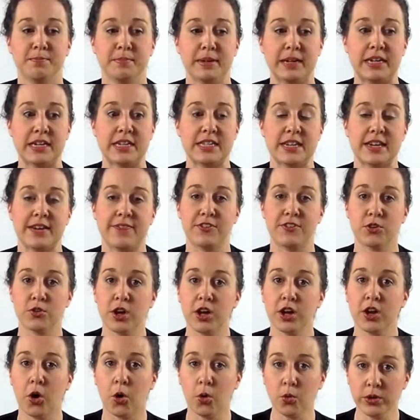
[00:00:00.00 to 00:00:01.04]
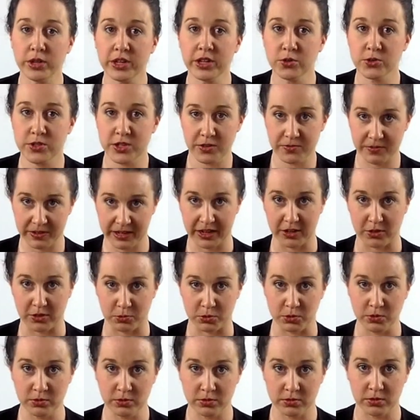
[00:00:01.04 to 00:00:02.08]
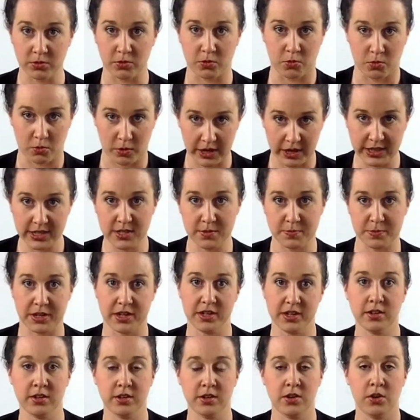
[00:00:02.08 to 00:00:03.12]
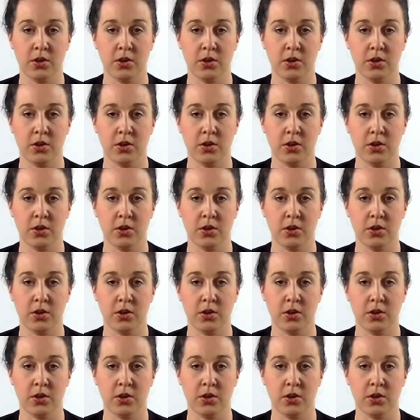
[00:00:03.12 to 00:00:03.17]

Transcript: Because if you're not holding yourself accountable right this minute,